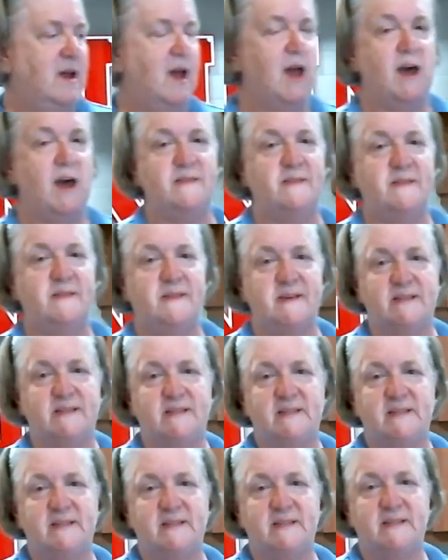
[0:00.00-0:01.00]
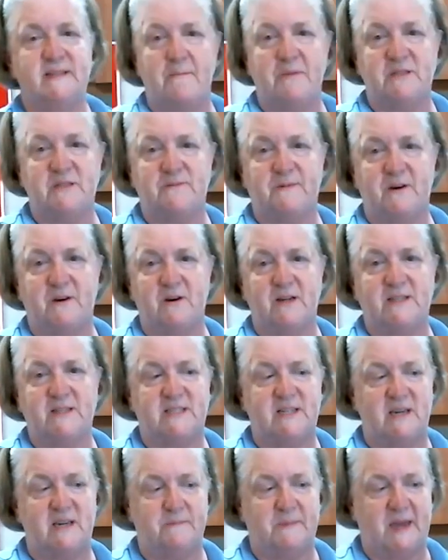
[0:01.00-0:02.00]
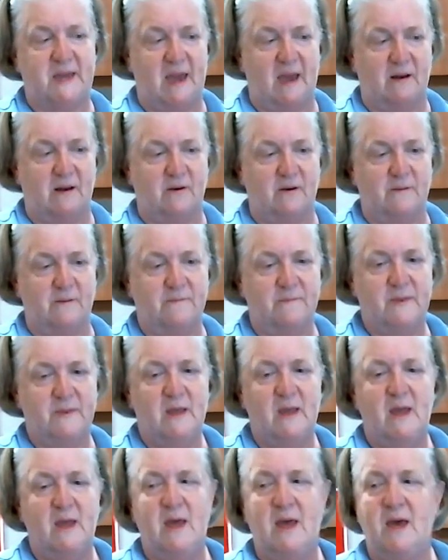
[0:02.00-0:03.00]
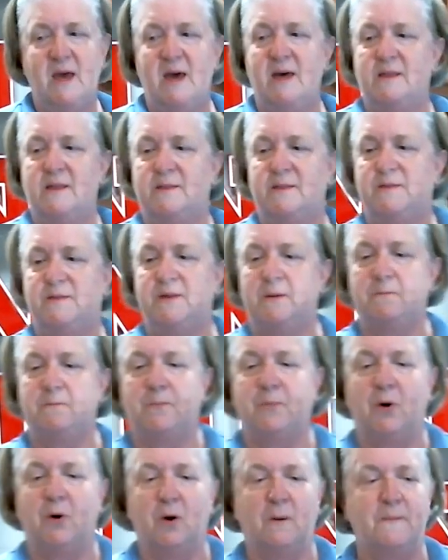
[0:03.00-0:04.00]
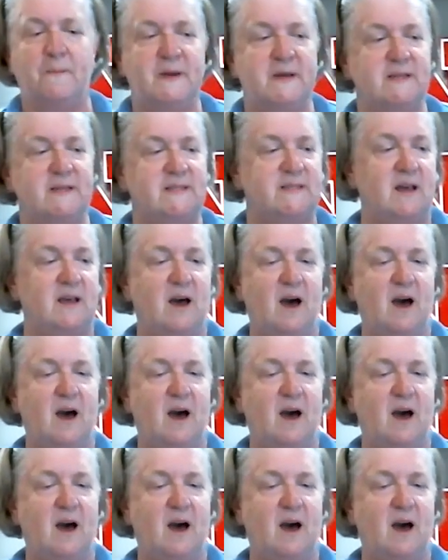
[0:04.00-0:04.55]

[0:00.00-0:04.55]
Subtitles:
and this is the atmospheric steam canner. The purpose